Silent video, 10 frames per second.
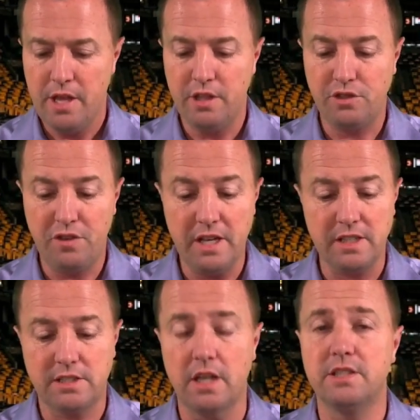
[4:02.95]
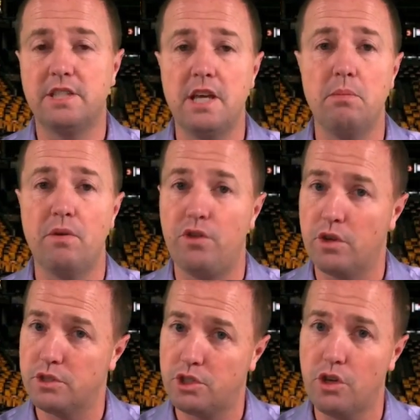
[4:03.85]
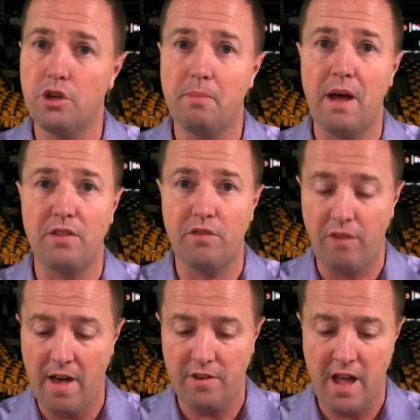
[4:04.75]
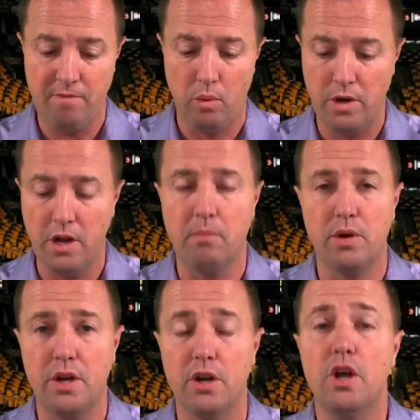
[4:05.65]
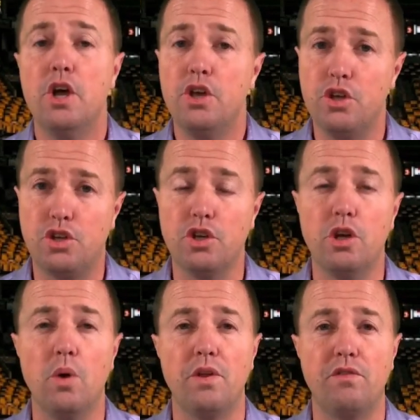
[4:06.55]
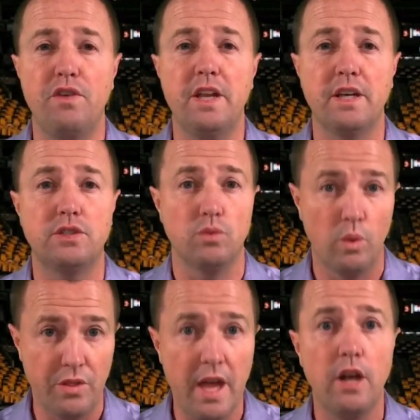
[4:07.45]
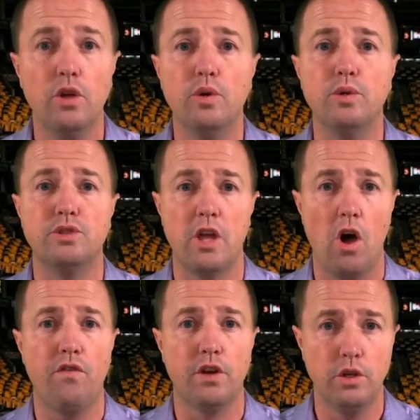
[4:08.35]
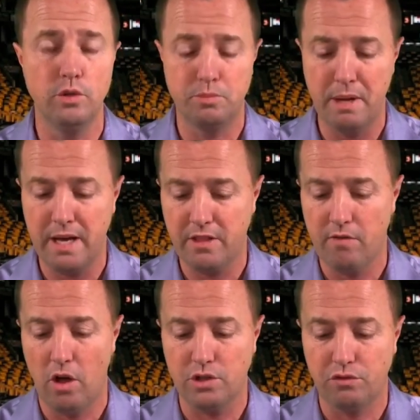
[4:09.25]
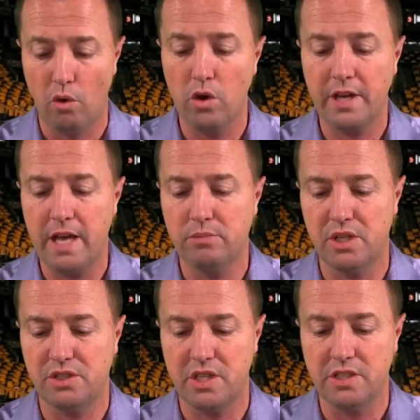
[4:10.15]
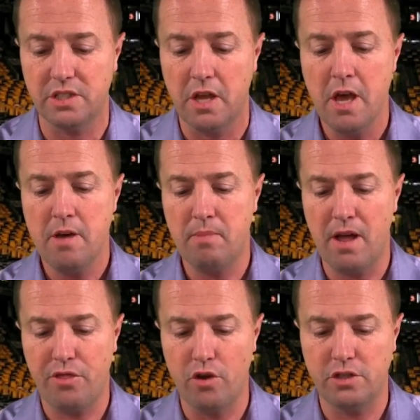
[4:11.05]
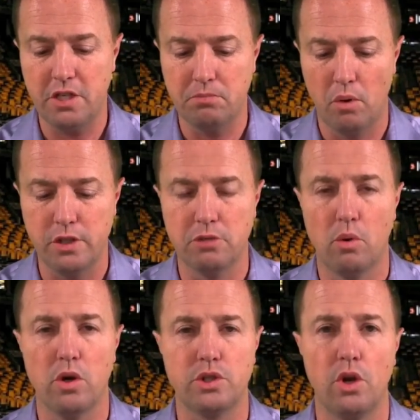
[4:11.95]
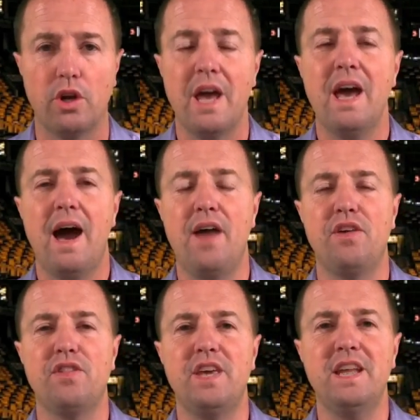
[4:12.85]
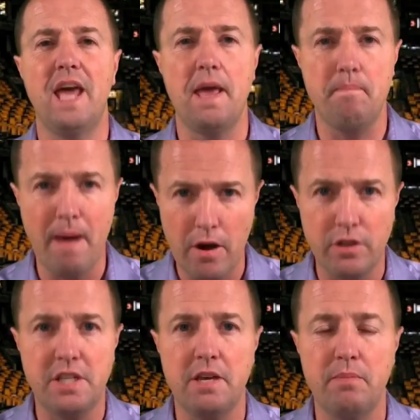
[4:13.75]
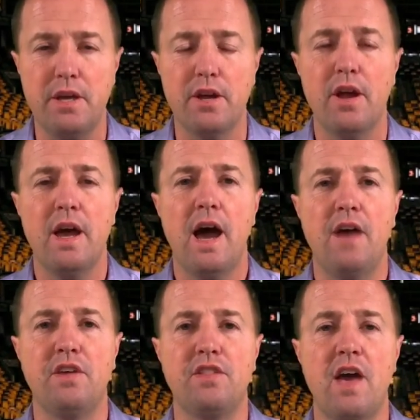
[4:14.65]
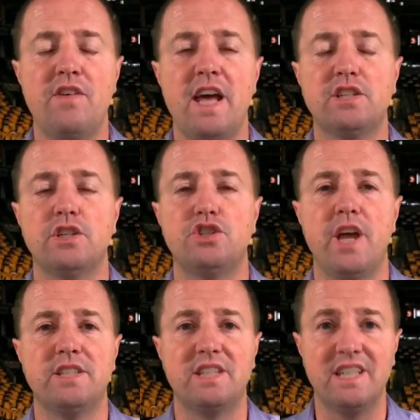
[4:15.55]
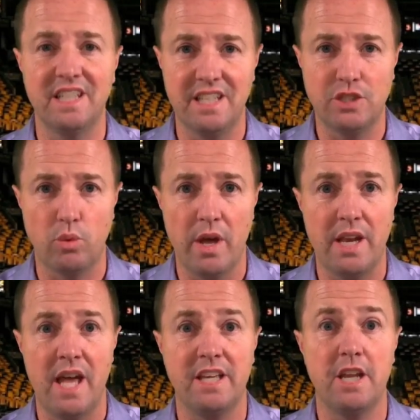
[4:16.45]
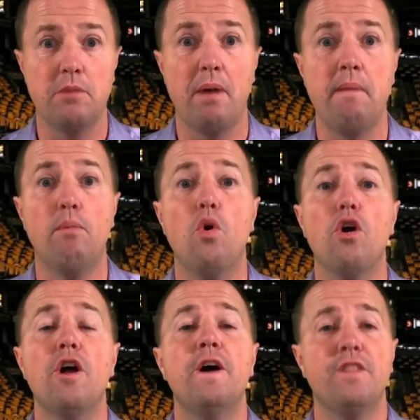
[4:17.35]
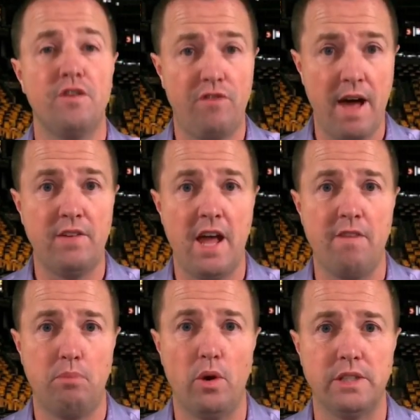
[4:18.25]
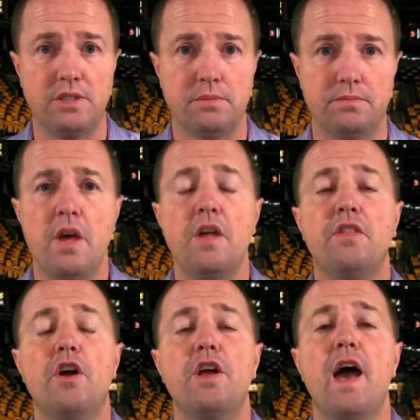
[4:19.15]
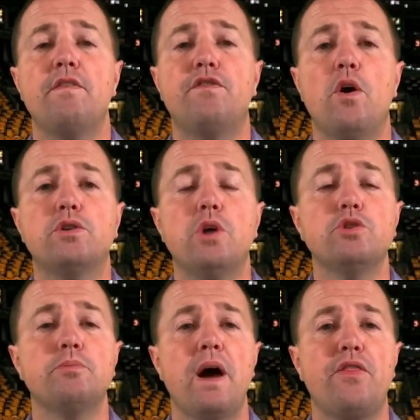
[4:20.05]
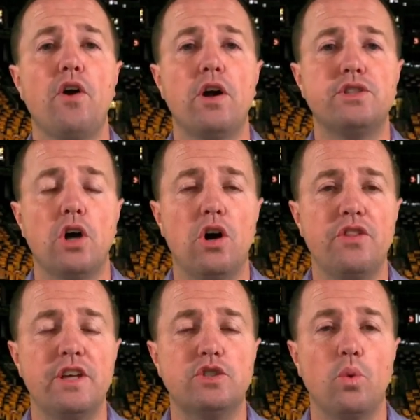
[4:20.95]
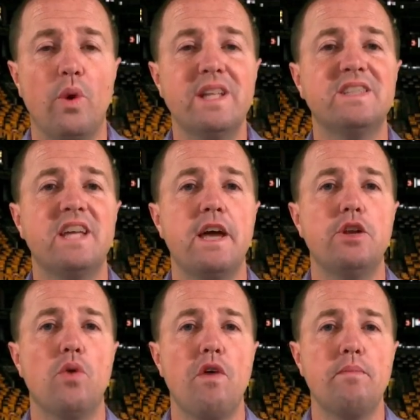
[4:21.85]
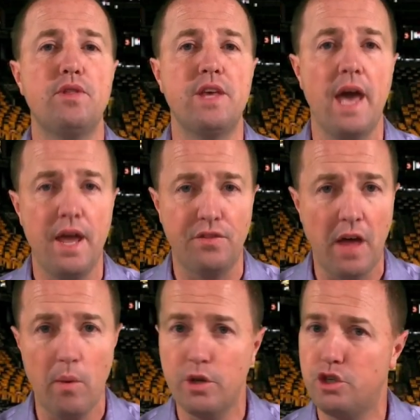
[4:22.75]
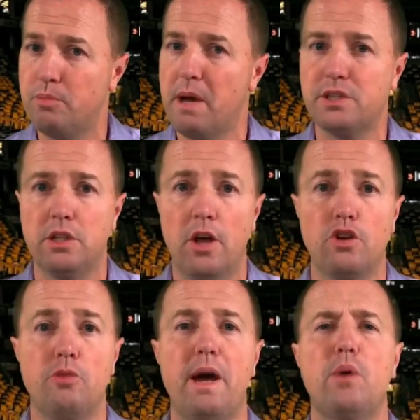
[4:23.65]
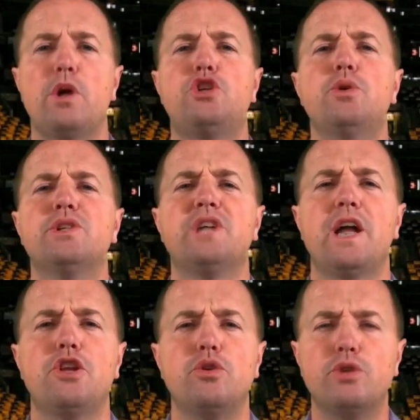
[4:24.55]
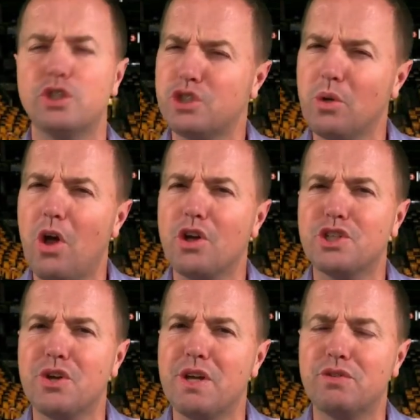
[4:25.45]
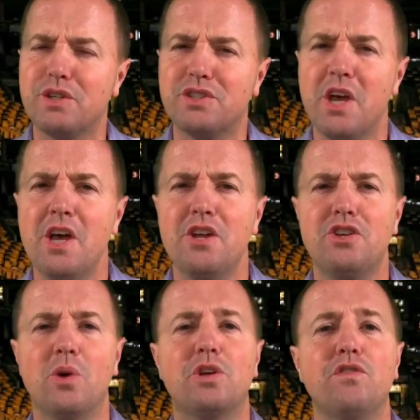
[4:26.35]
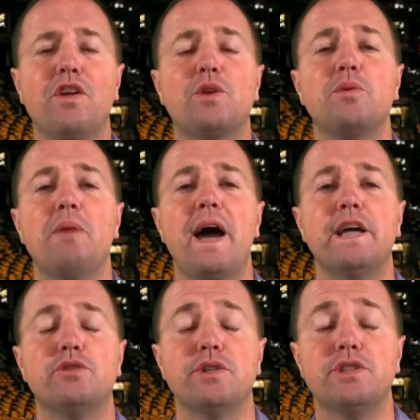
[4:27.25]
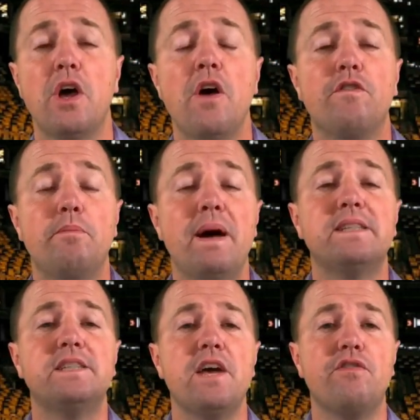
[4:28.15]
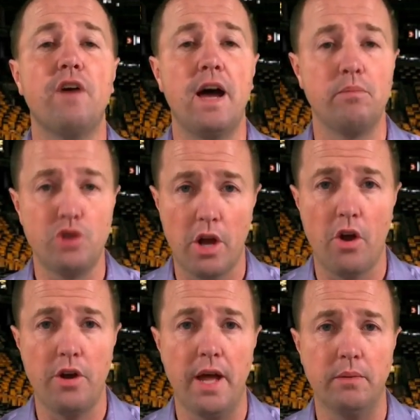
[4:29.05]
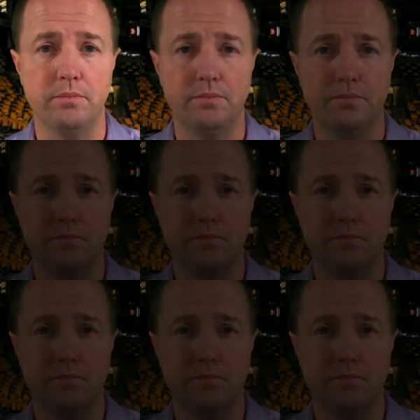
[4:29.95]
This Phoenix Suns team, if you're concerned about the 5.5 point number here, you should know that Phoenix, when they lose, they often lose big. They've lost 4 games this season by 13 points or more. So look, I think the Heat a better team here. I think they have an excellent chance to get this win and get it by more than 5.5 points. There you have it, folks. Those are my thoughts on this Wednesday, November the 8th. I wish you best of luck no matter what you decide to do, just so long as your interests don't conflict with my interests. For Betsafe, I'm John Arnett.